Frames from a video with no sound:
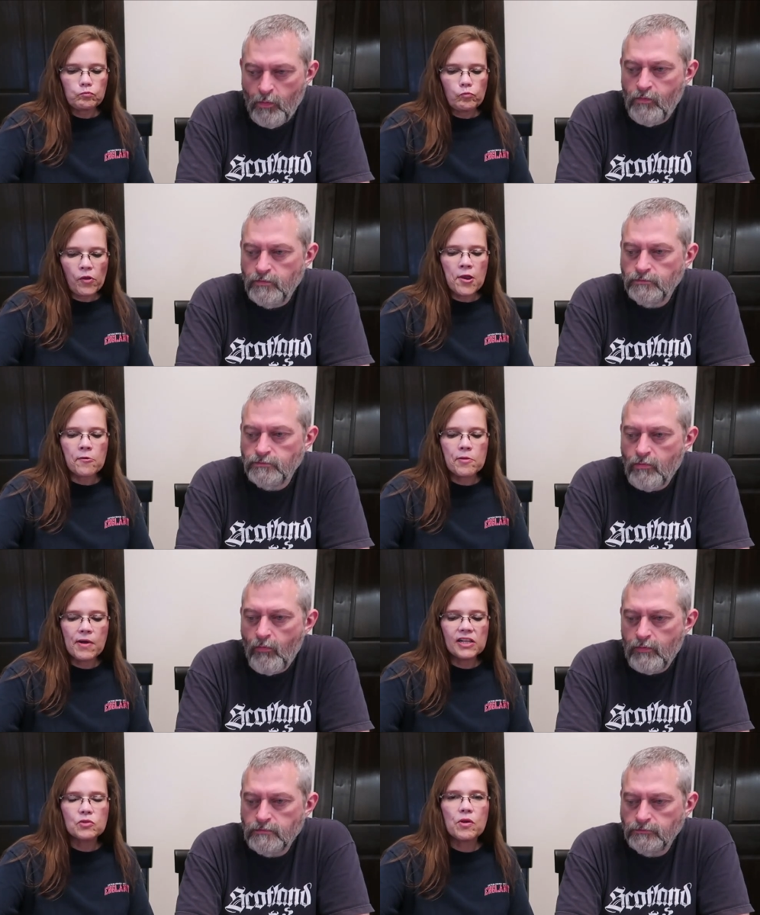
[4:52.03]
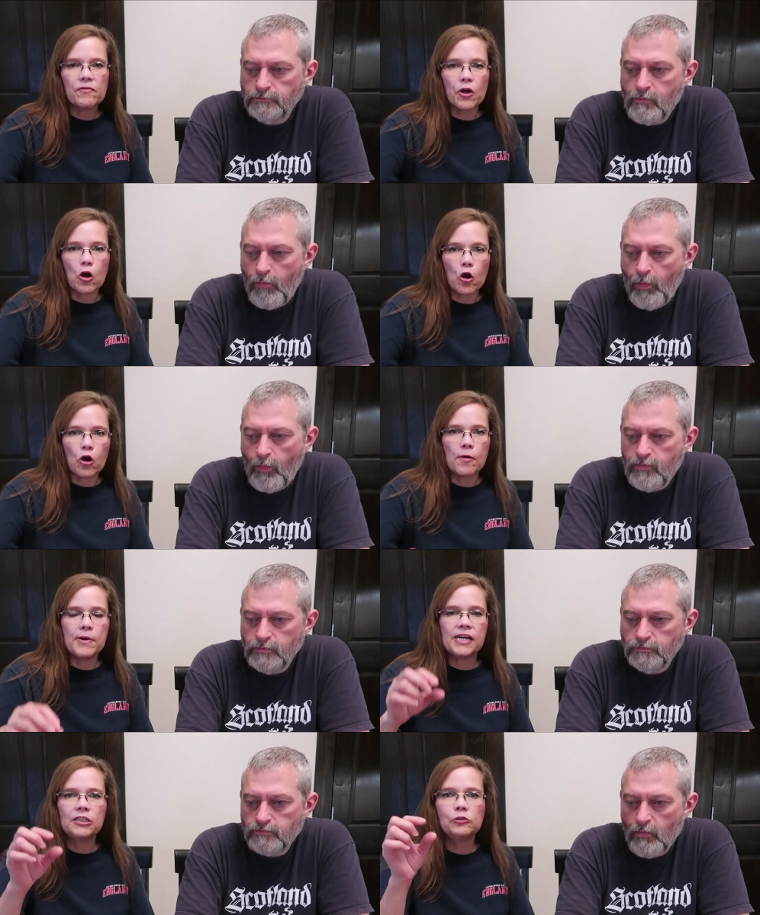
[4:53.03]
Speaker 1: Mm-hmm. It reminds me of the
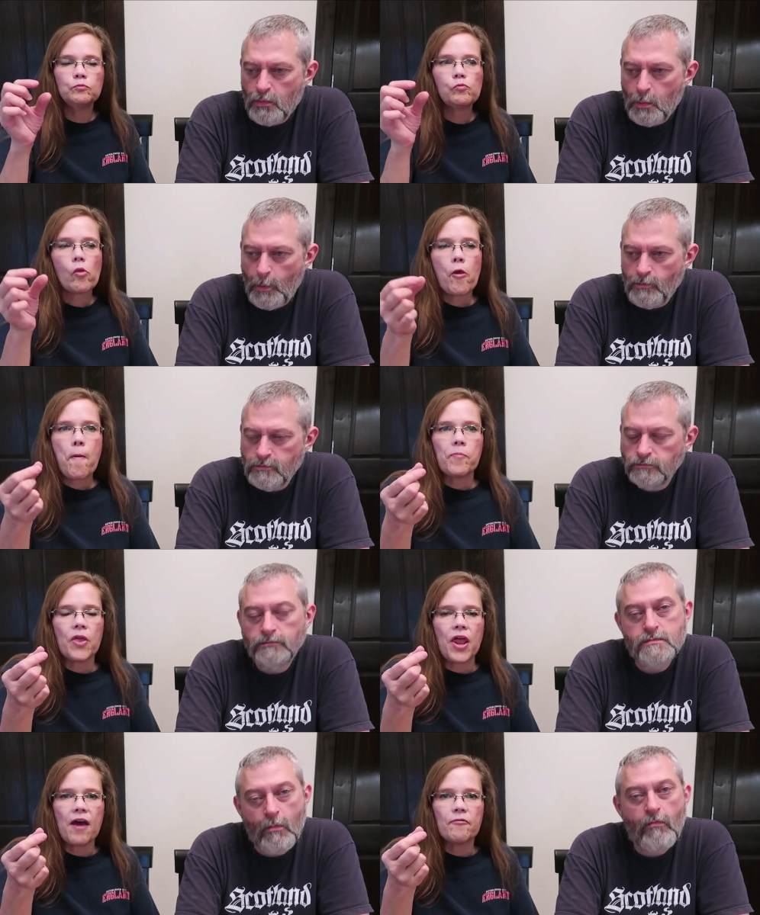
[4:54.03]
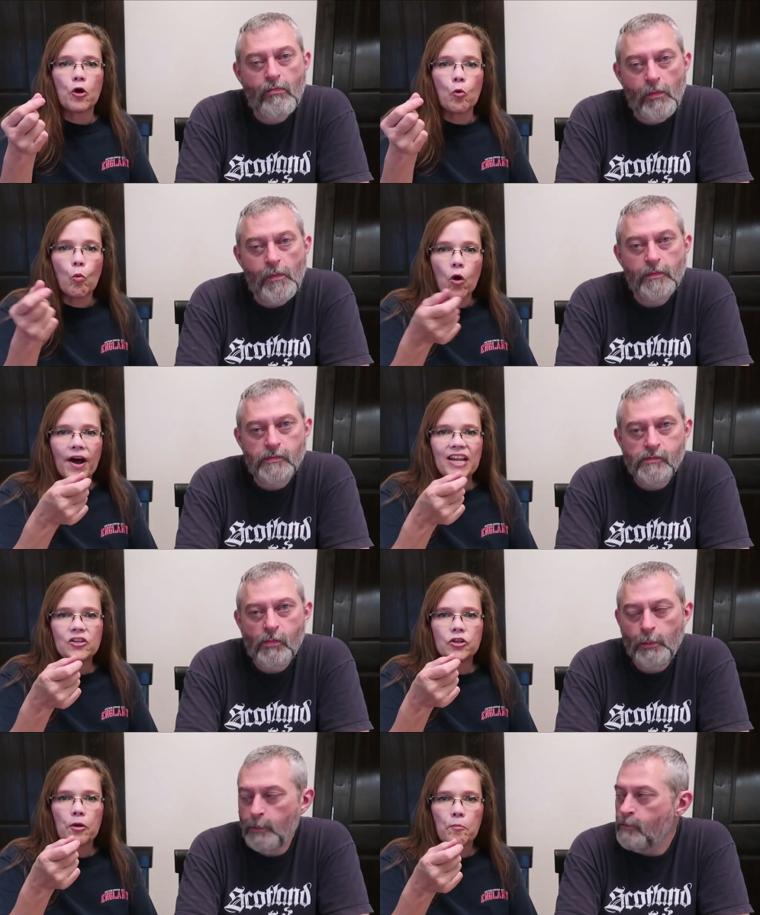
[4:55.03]
Haribo that have the
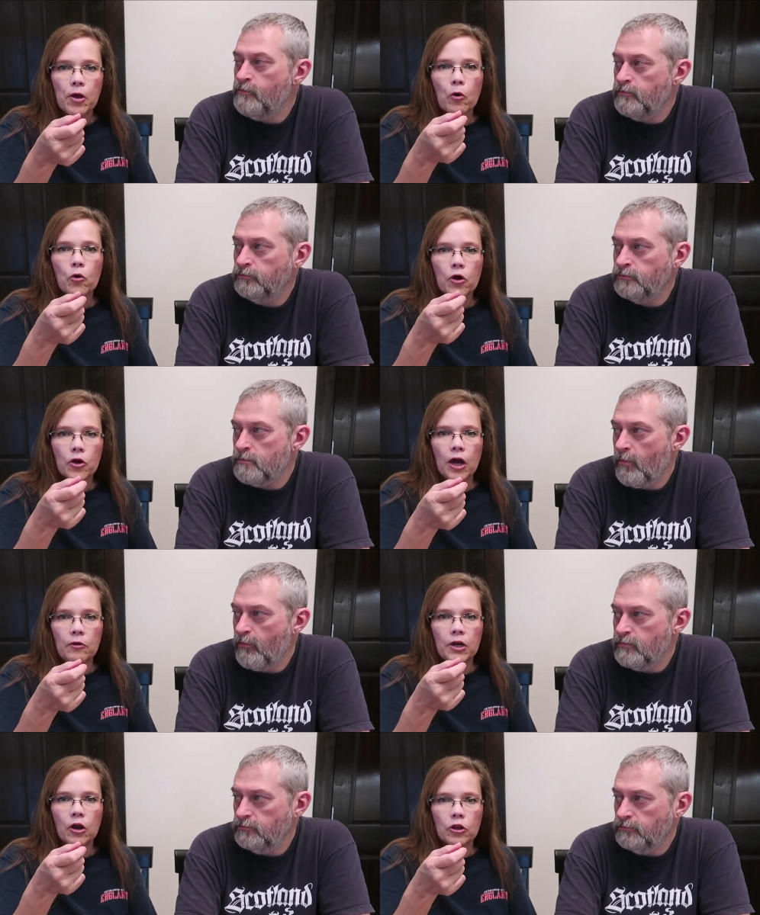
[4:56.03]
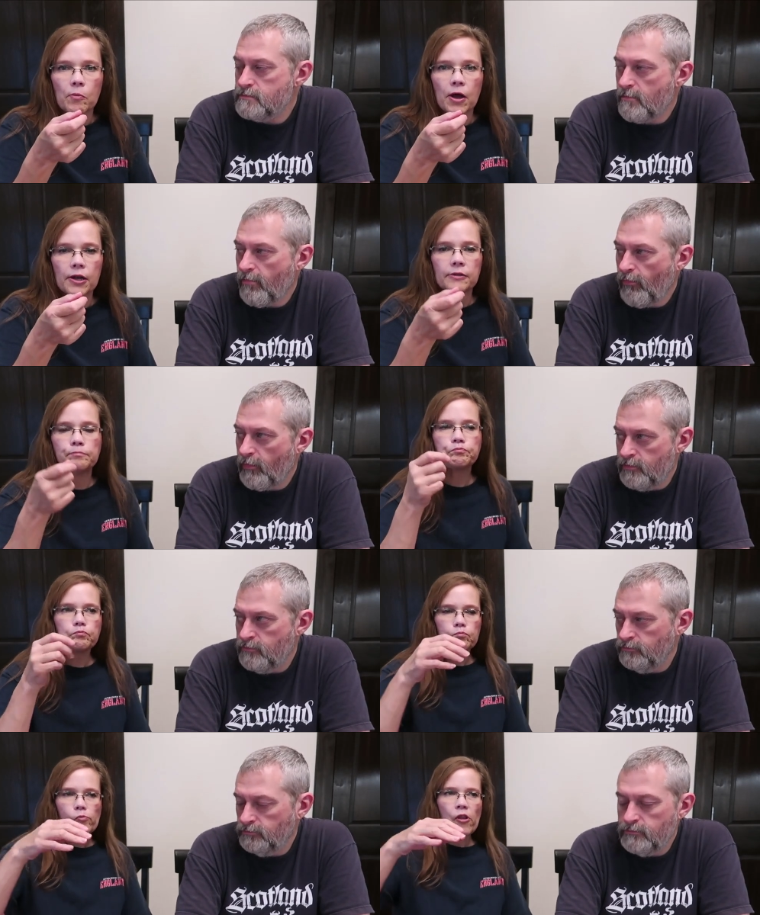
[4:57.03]
white milk coating on the bottom.
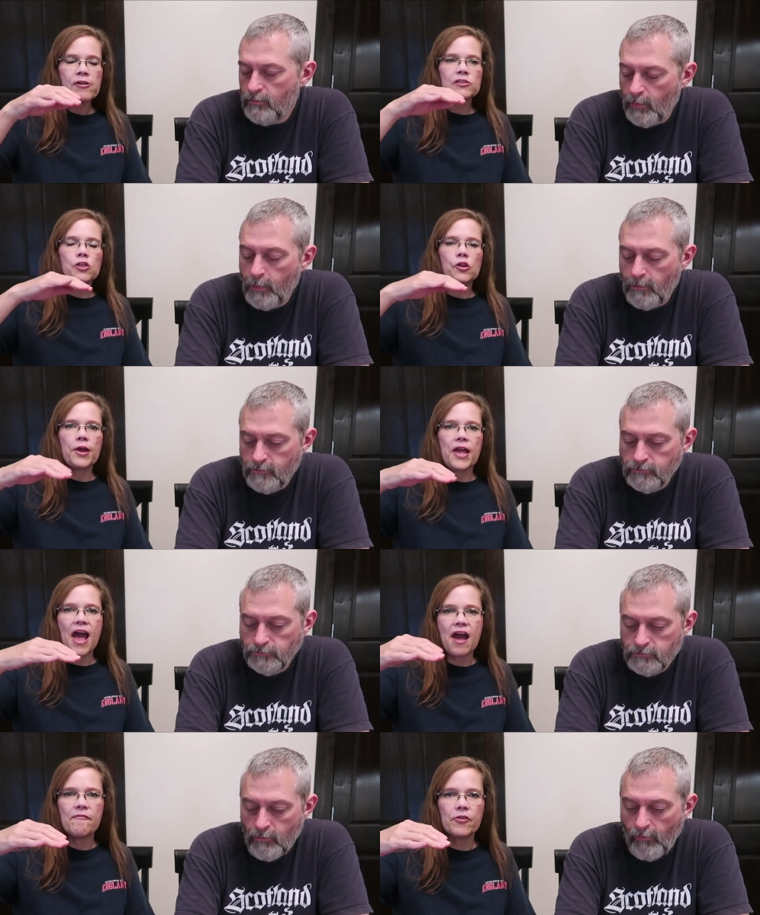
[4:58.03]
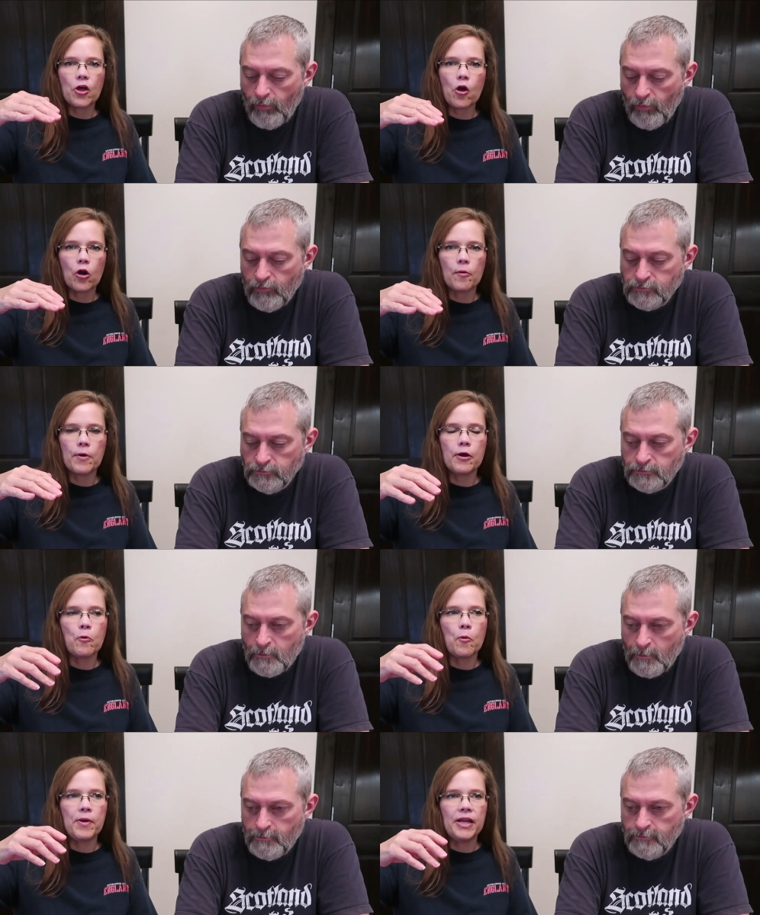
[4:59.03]
Mm -hmm. so like half of the
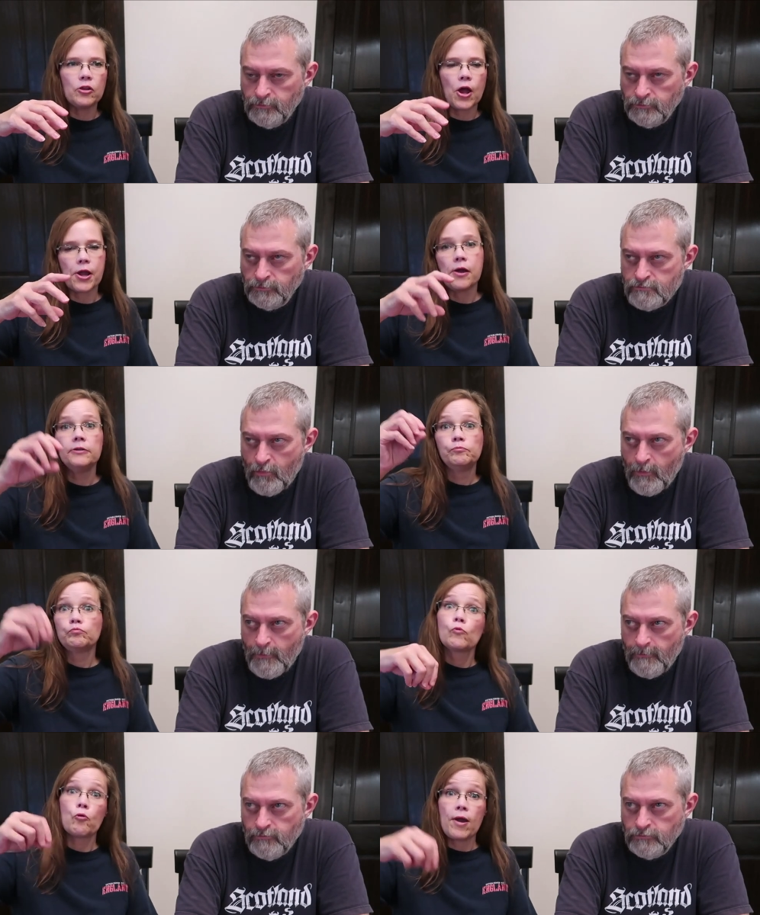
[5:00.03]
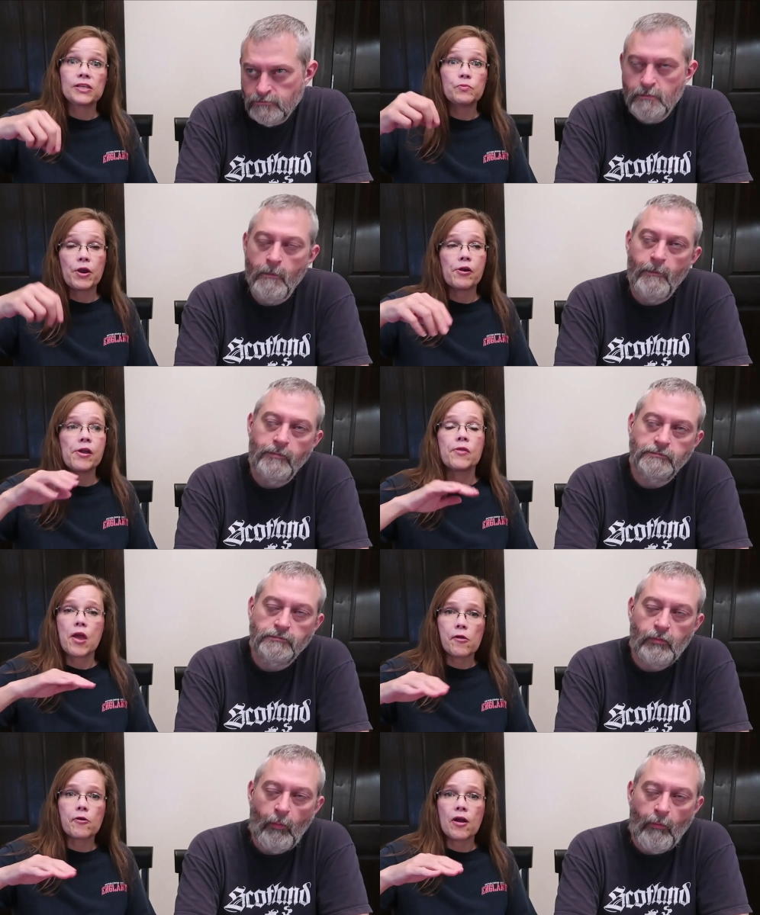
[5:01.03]
Haribo will be like raspberry and
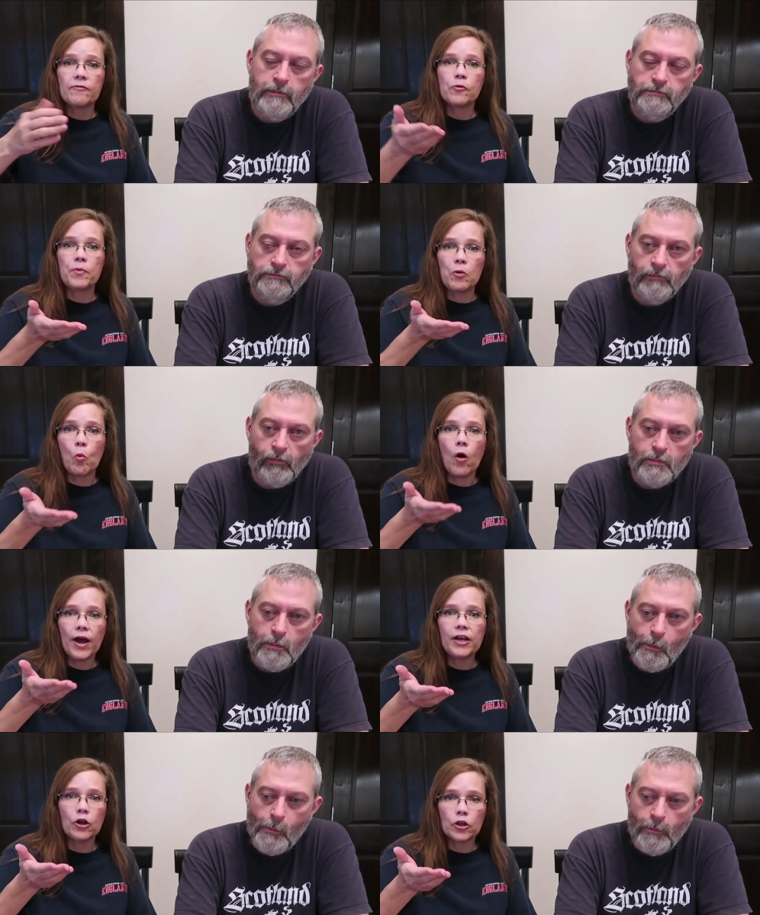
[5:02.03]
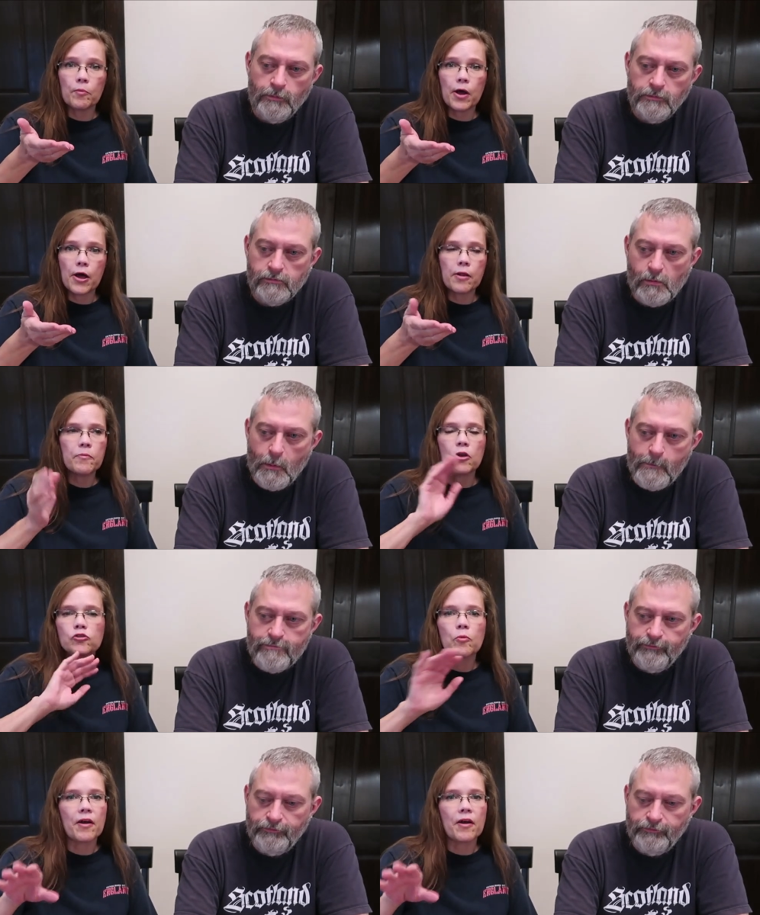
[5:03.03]
the other half will be white on the bottom. Those are